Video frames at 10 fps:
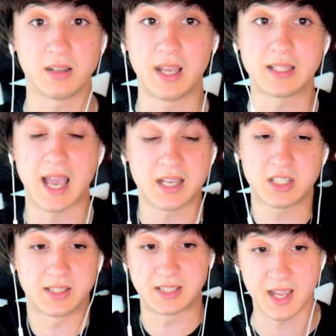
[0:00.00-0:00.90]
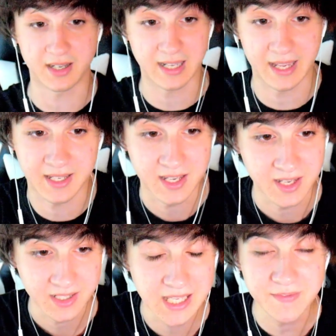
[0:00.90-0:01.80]
It's actually insane. Like,
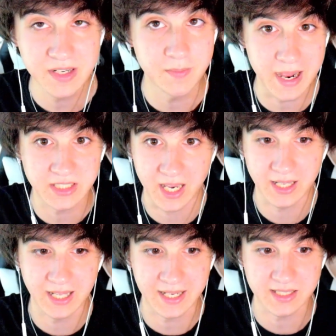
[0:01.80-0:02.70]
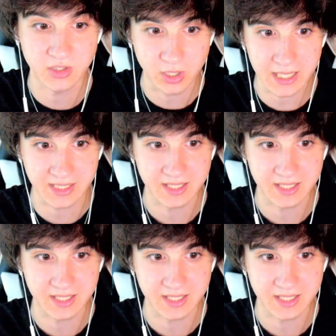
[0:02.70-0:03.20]
even in my chat, like, it's crazy.